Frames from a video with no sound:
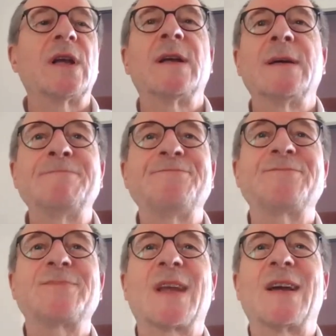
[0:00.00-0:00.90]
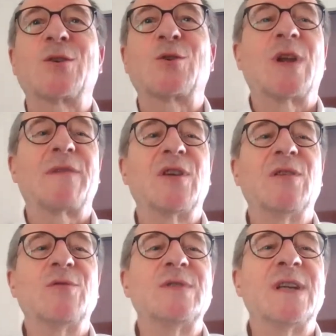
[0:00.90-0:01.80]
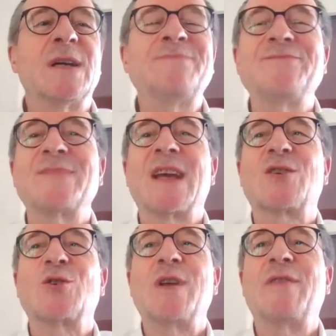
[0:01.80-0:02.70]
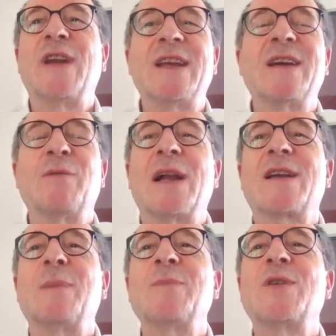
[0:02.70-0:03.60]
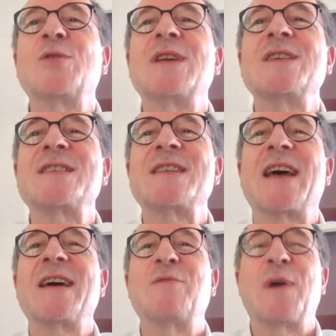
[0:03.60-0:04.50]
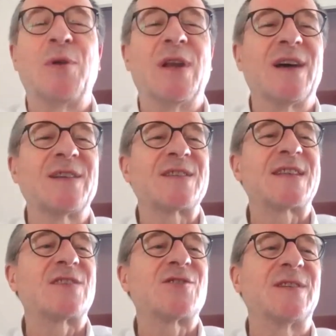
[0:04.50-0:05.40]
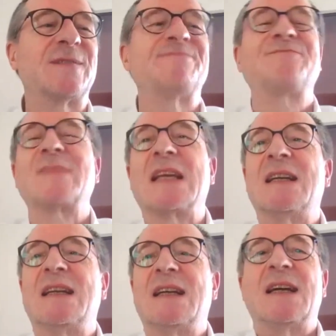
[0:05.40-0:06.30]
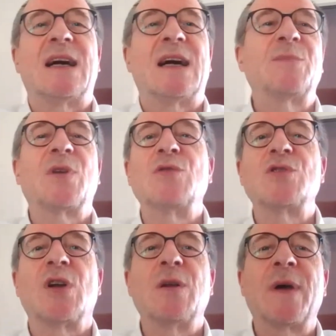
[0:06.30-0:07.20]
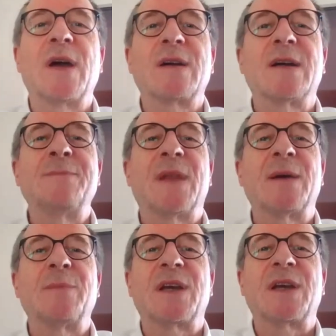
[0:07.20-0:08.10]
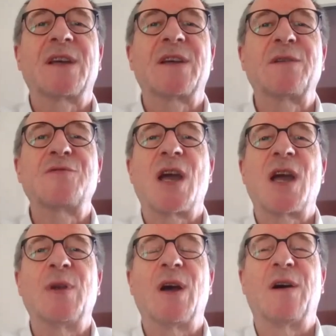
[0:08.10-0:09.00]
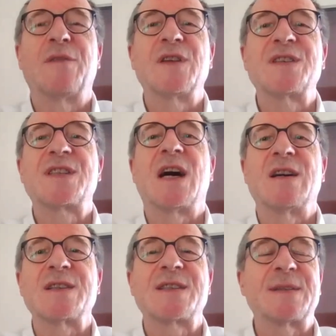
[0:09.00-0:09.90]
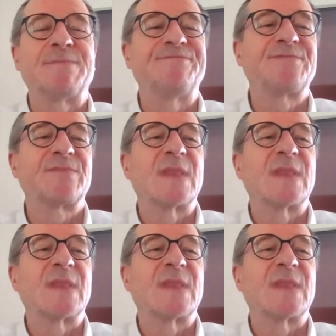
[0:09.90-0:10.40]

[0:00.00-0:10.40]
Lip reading: morning, good afternoon, good evening. Welcome to this webinar session. I'm Tony Schoenberger. I'm the executive chairman of STARS.